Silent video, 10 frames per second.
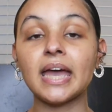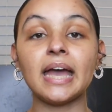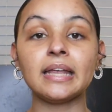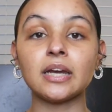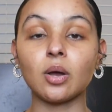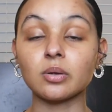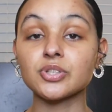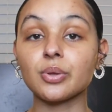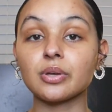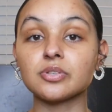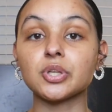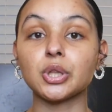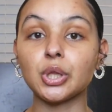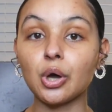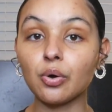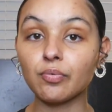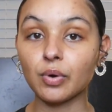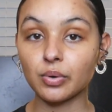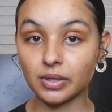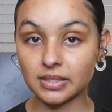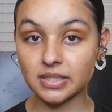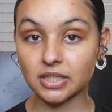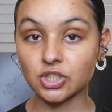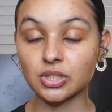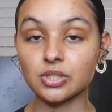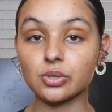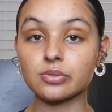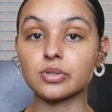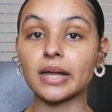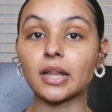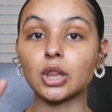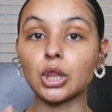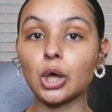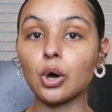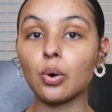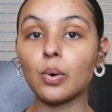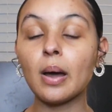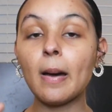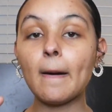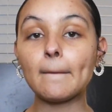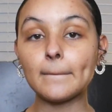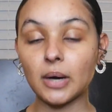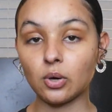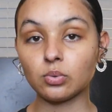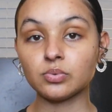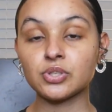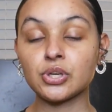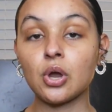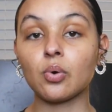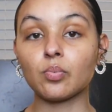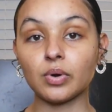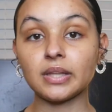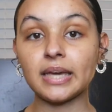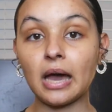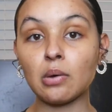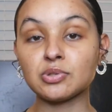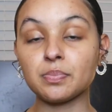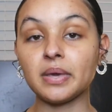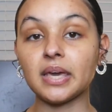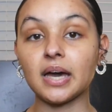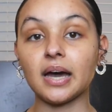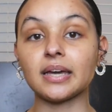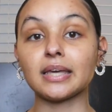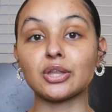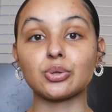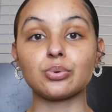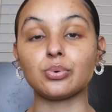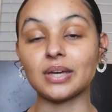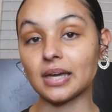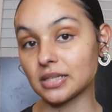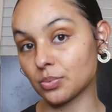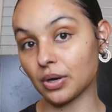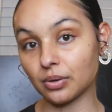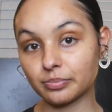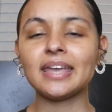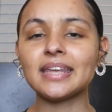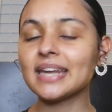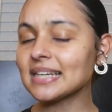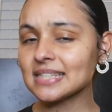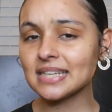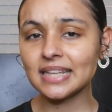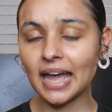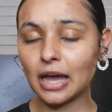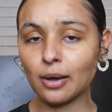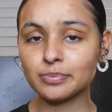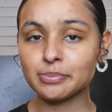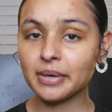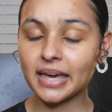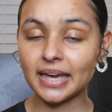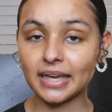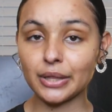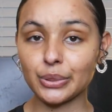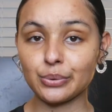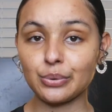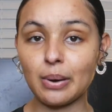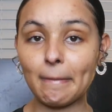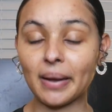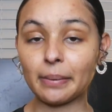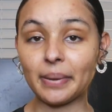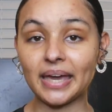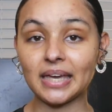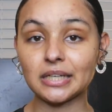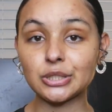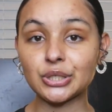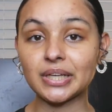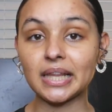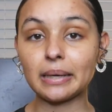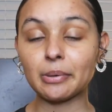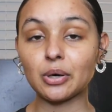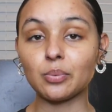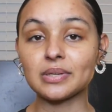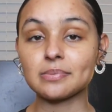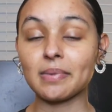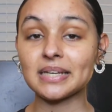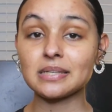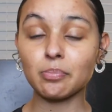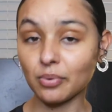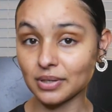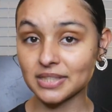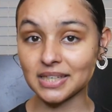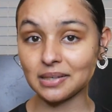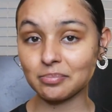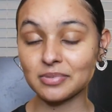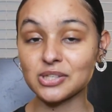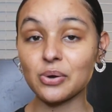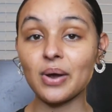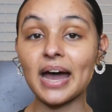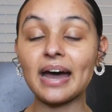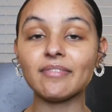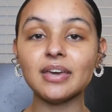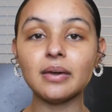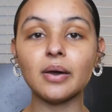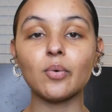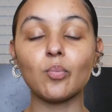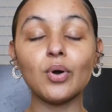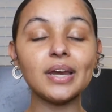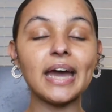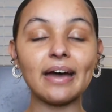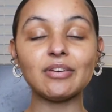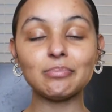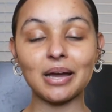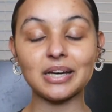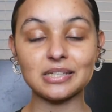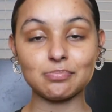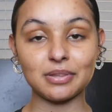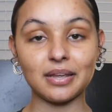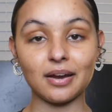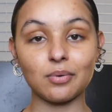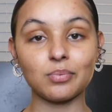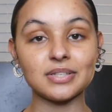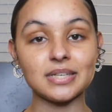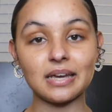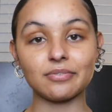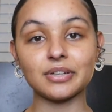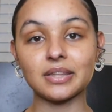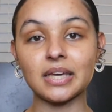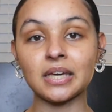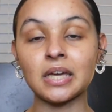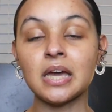And then also those low vocalizations, those like low moans really helped me get through it as well. And the next thing that helped me get through my pain during labor was my support team. So having my husband there was everything.